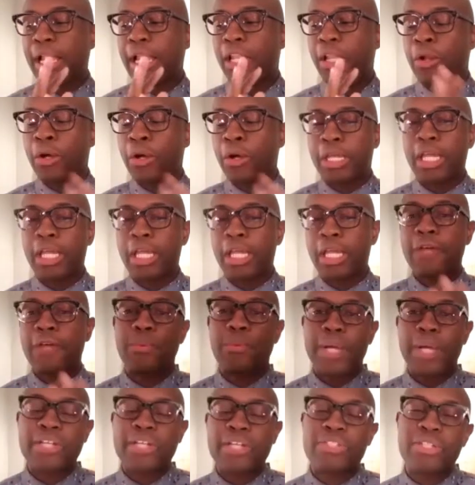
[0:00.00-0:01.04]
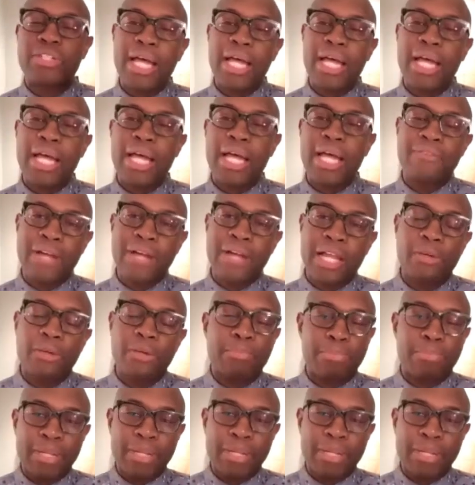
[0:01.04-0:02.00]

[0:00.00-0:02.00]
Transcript: looking for ways to add value.